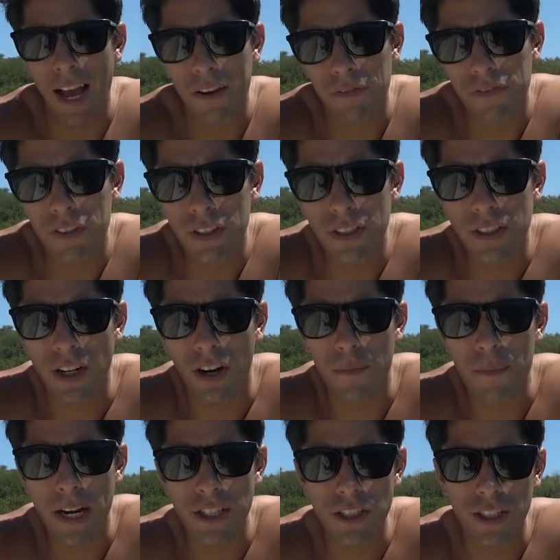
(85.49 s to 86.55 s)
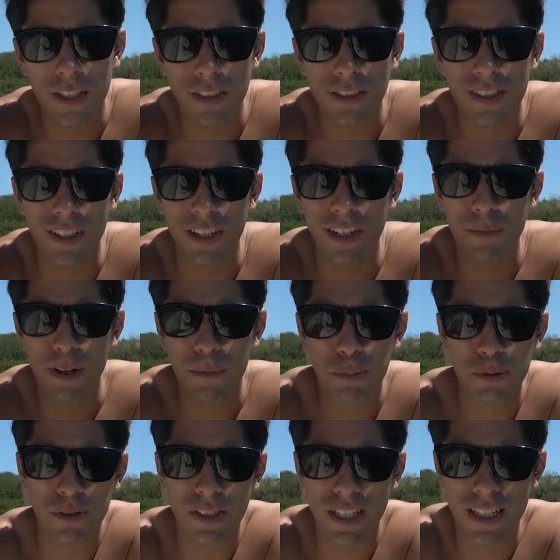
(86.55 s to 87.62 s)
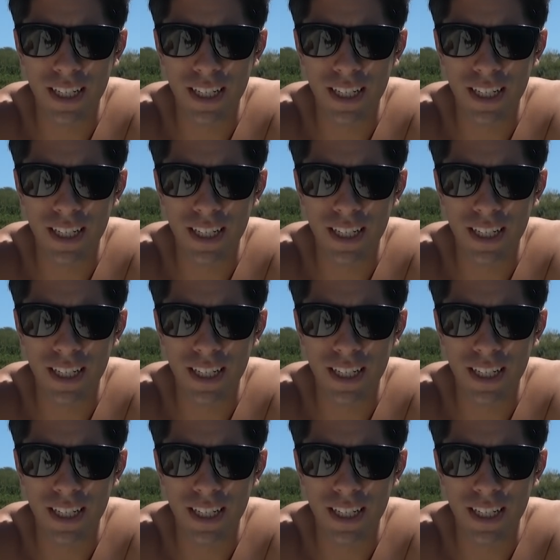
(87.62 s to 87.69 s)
At first, our major concern about pulling the